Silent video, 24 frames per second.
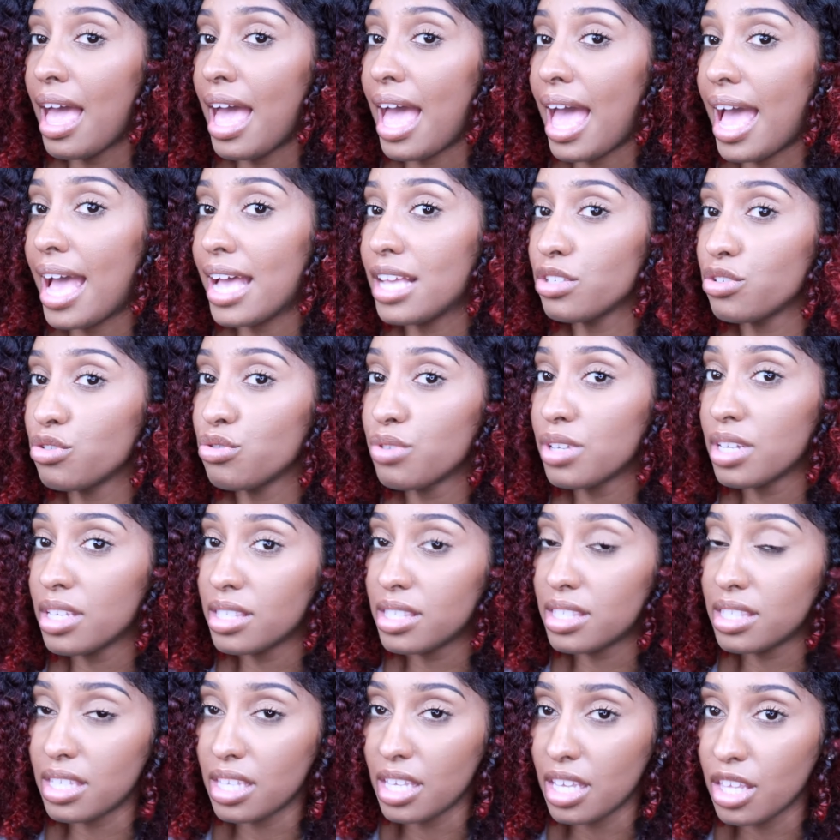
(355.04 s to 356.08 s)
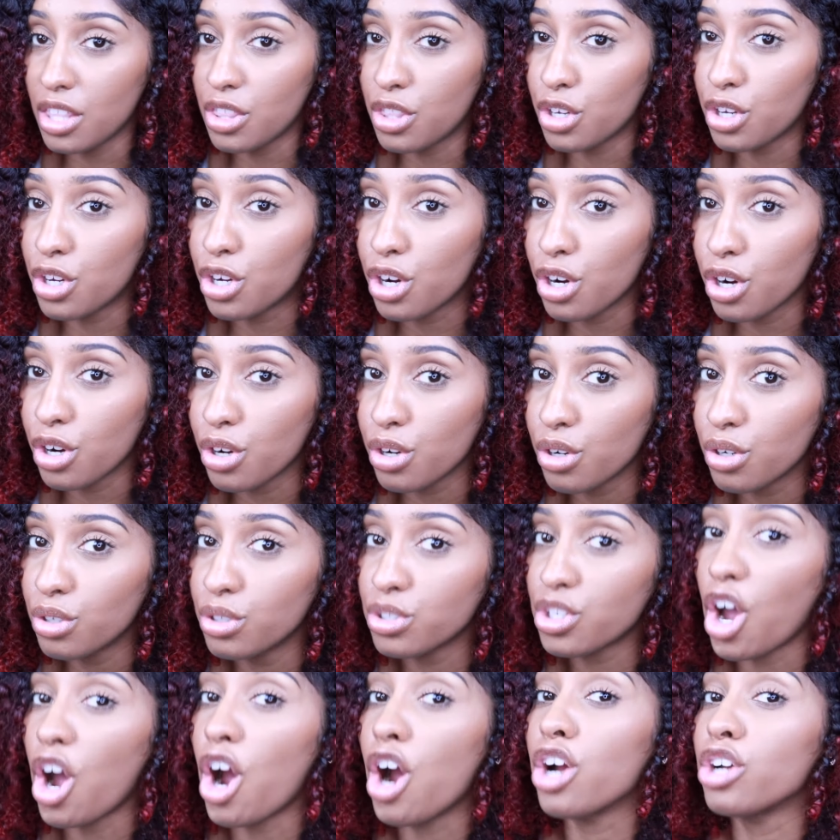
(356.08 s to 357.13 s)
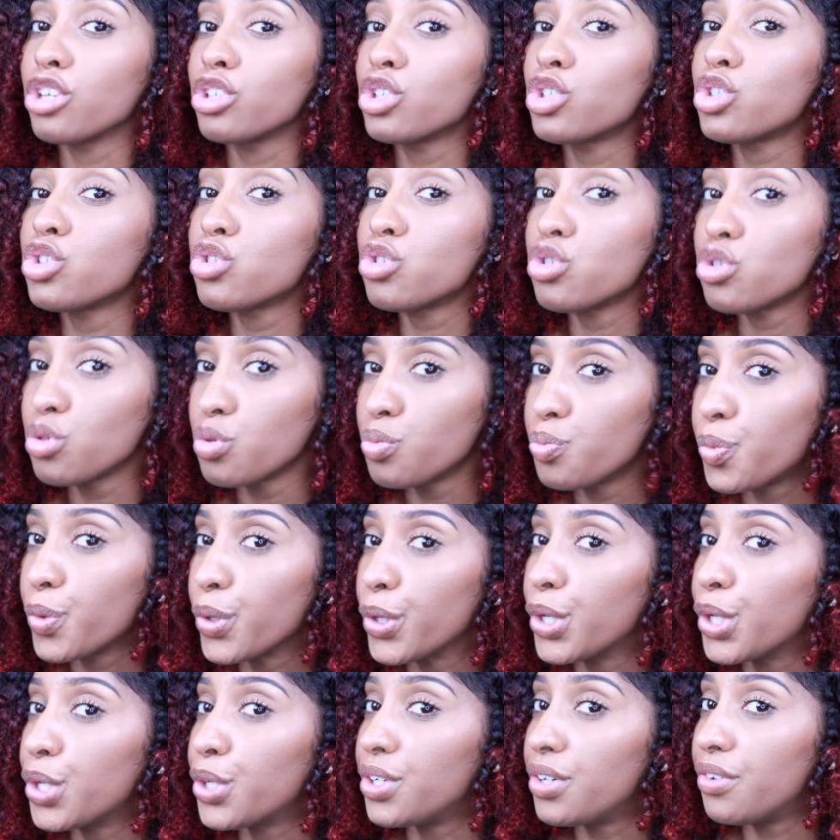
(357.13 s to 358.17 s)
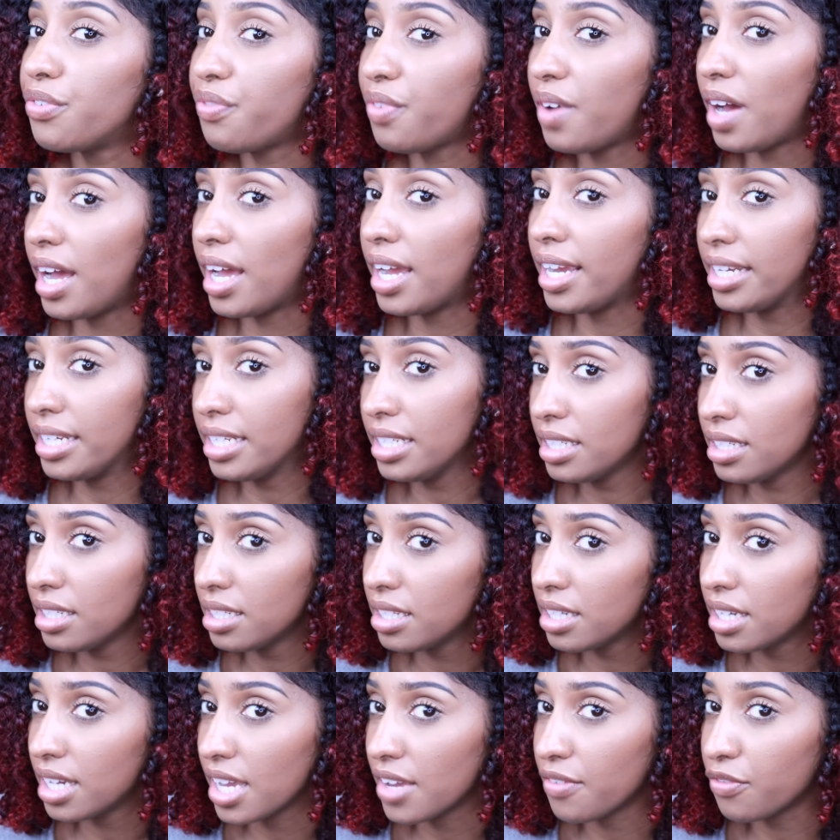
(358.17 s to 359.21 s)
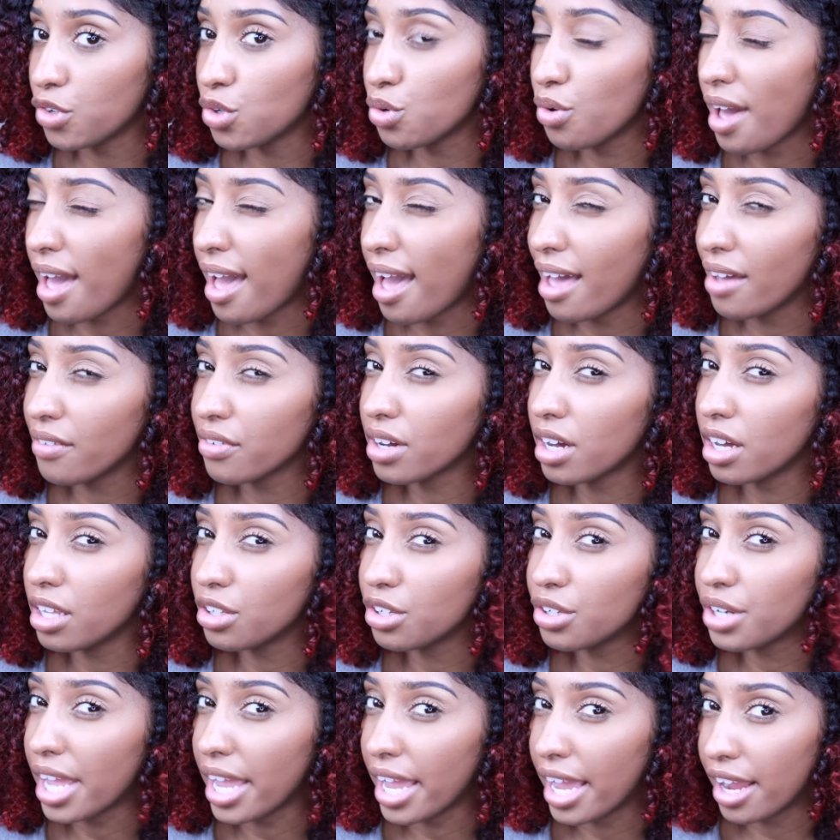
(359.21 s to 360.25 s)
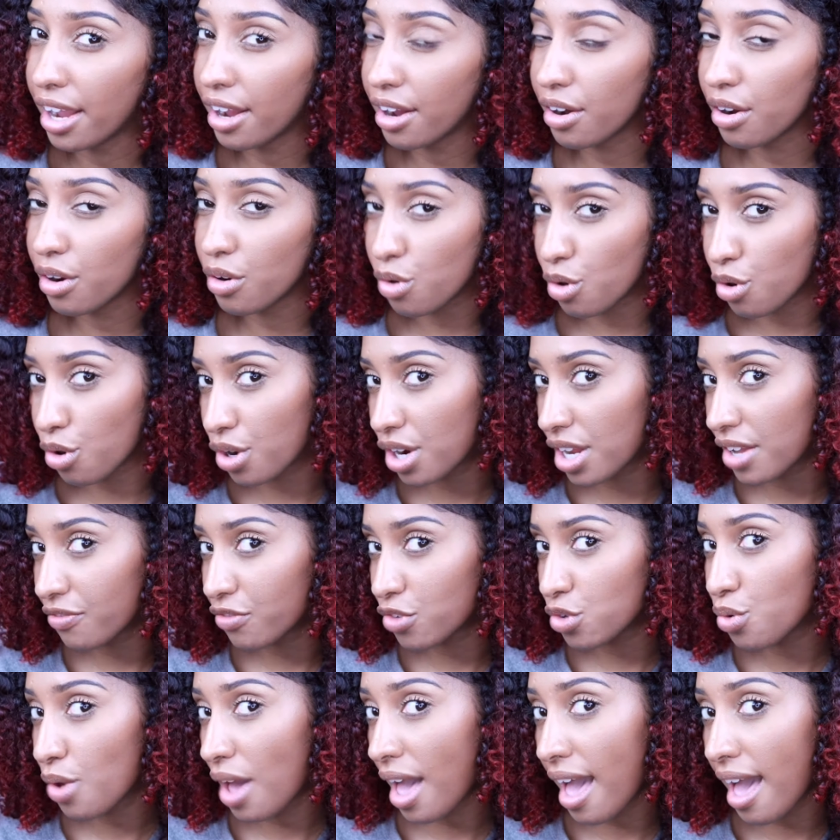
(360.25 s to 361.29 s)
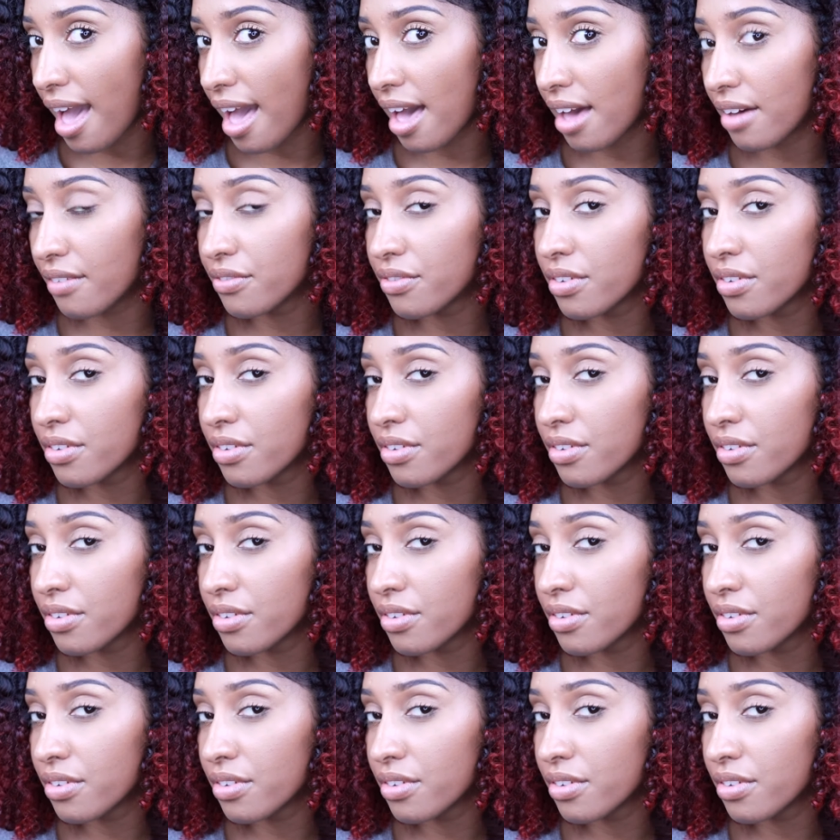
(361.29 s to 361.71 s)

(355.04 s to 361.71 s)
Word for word: As you can see, the curls are super defined. If you have colored hair or if you have